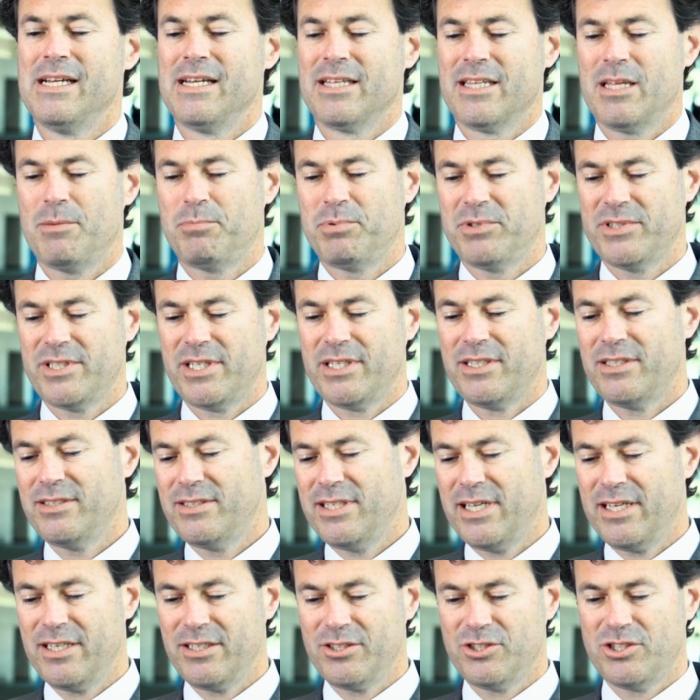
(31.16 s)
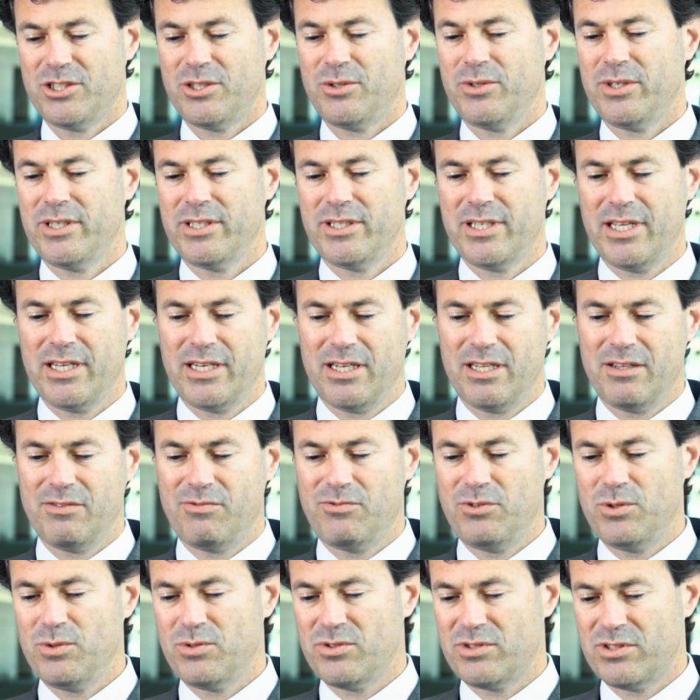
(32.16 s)
They presented data showing that
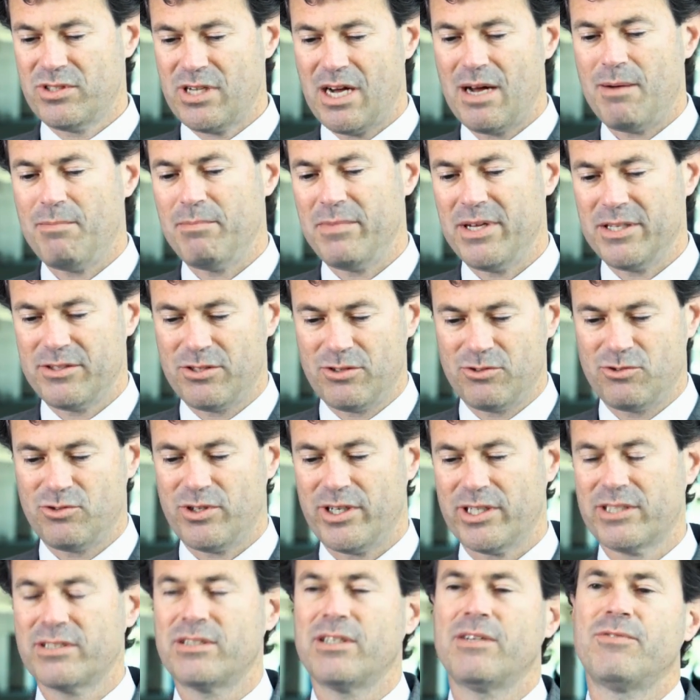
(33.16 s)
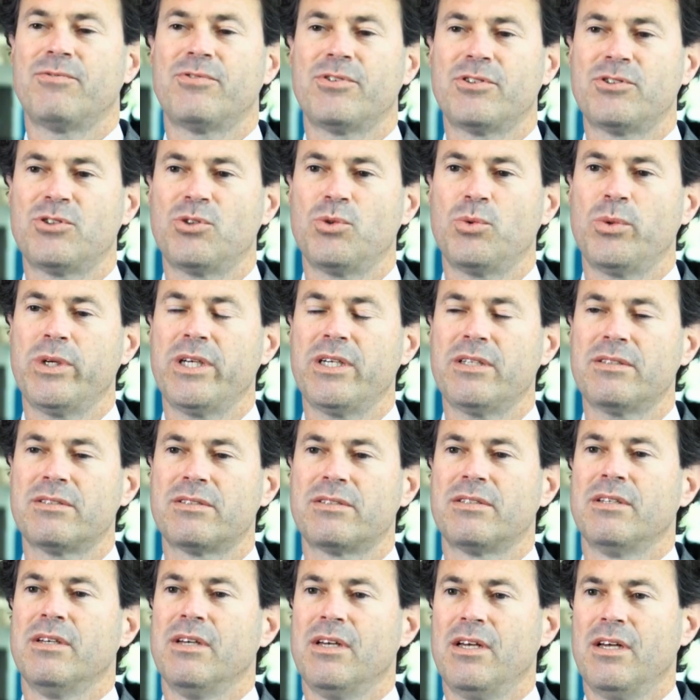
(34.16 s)
if you stop methotrexate for 2
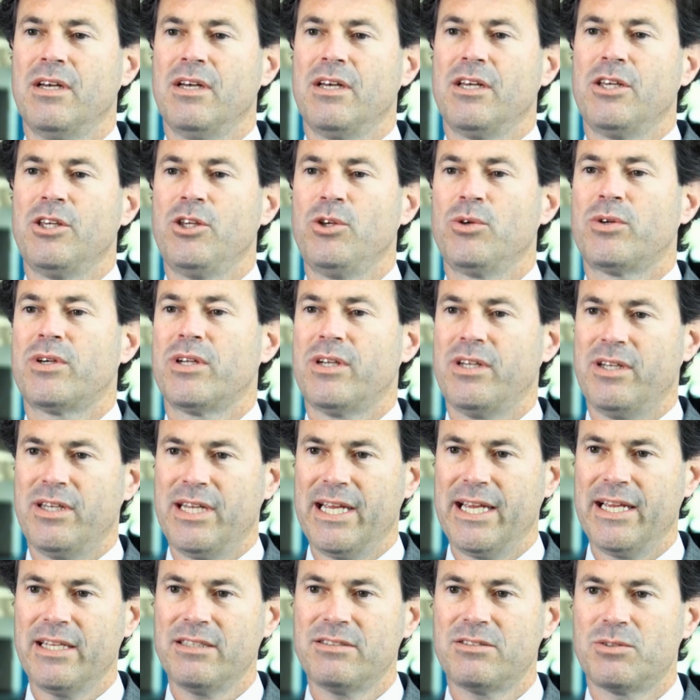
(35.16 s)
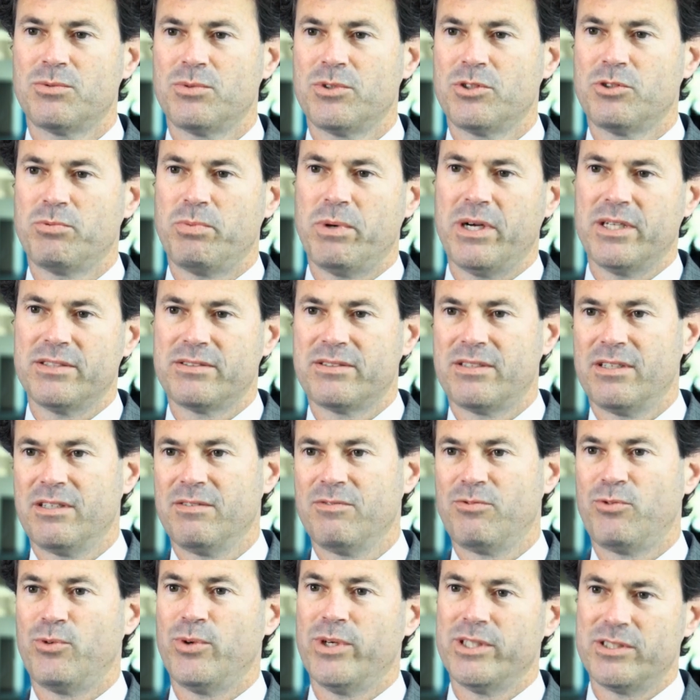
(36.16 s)
weeks, you can enhance the response to
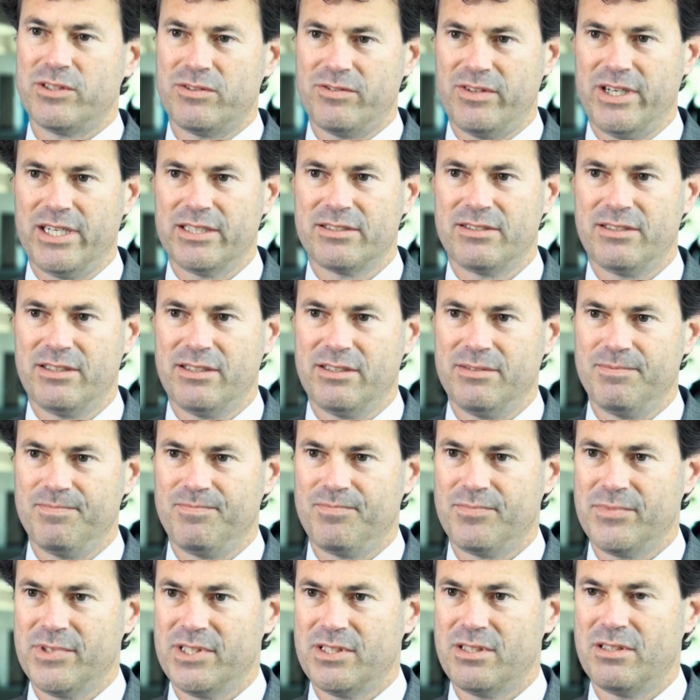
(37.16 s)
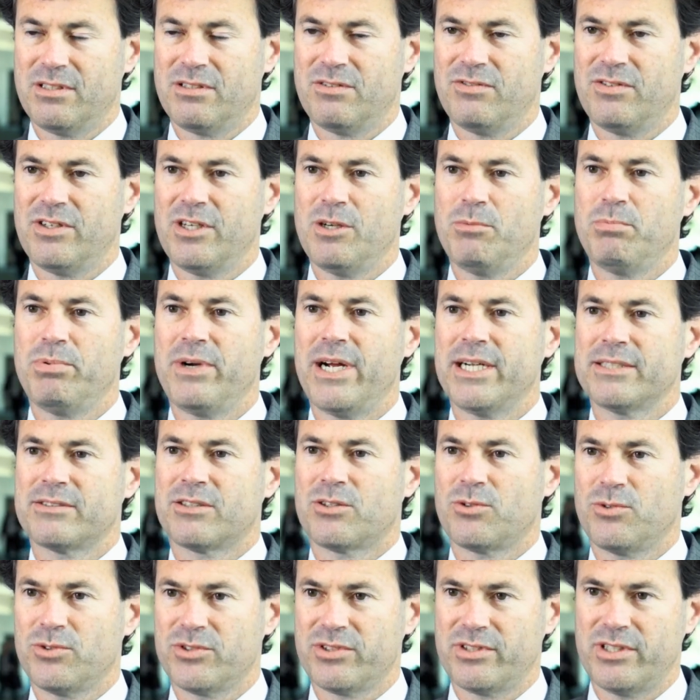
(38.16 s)
influenza vaccine. This is a very
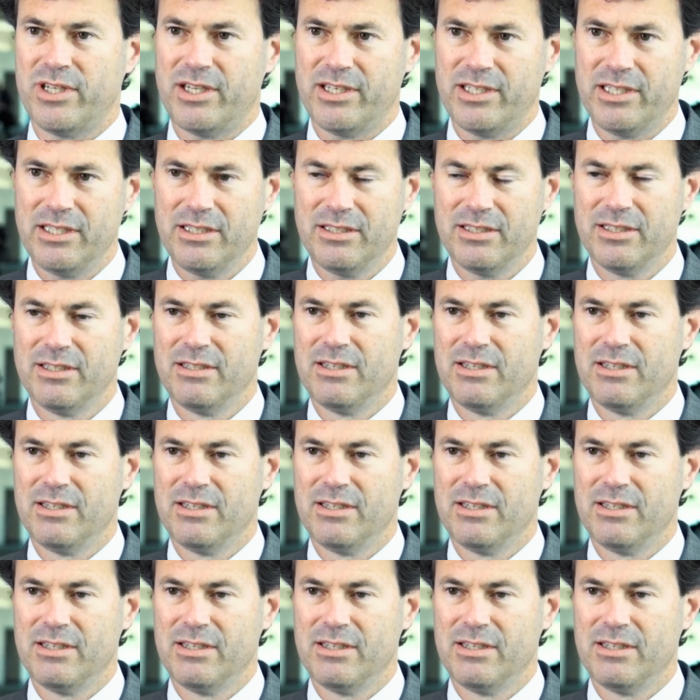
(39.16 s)
practical study.